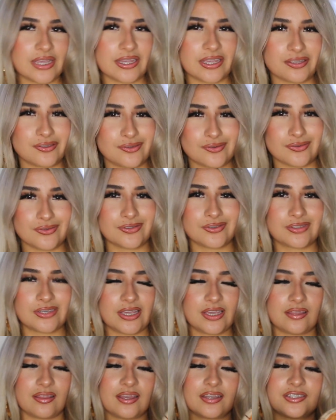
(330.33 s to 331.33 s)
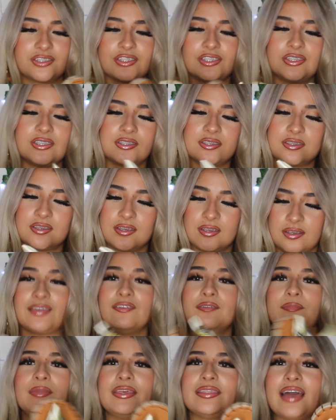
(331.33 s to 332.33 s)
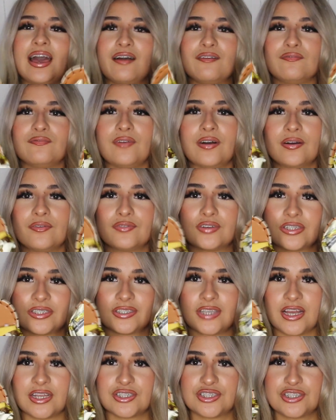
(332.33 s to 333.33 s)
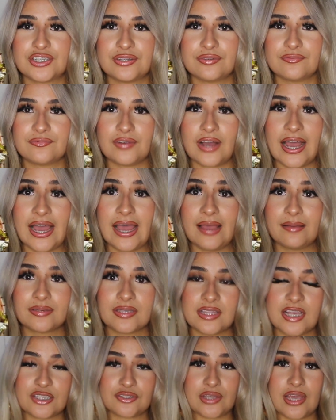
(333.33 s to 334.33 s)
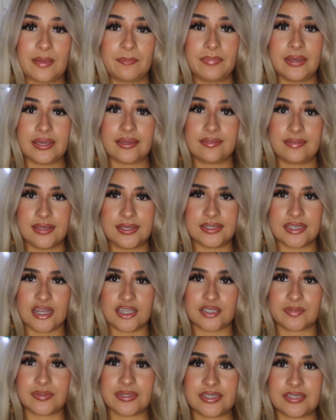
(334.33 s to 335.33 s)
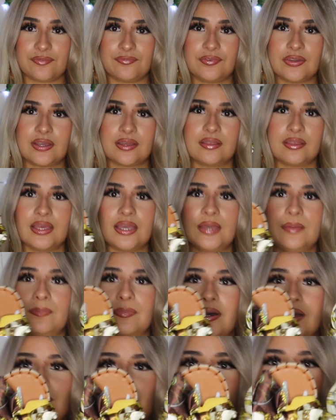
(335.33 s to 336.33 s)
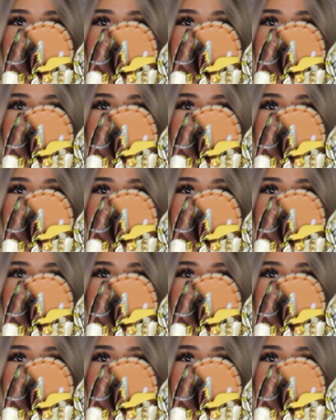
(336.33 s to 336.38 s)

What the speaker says: I guess you can say. Like, just giving me that Versace vibes, and that's why I picked these out specifically. But you